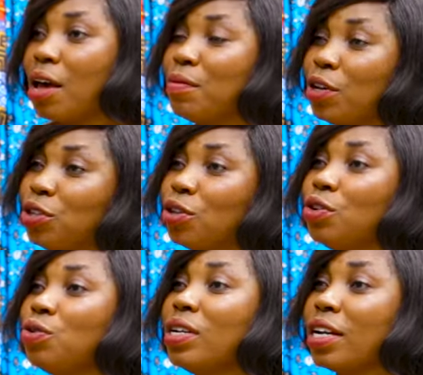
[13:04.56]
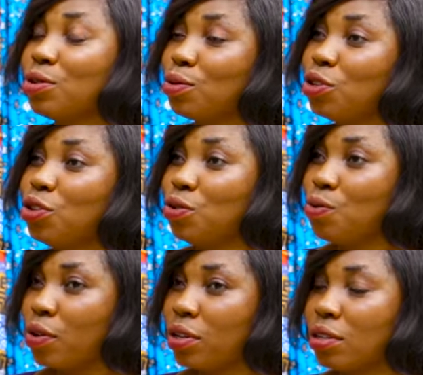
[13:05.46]
I make sure you get what you
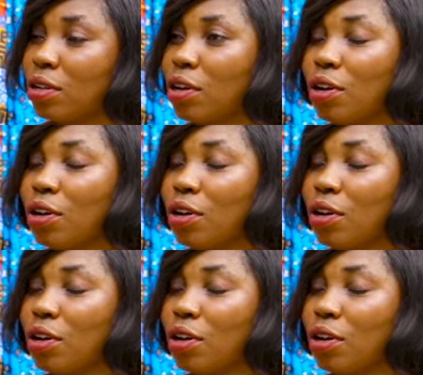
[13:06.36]
want.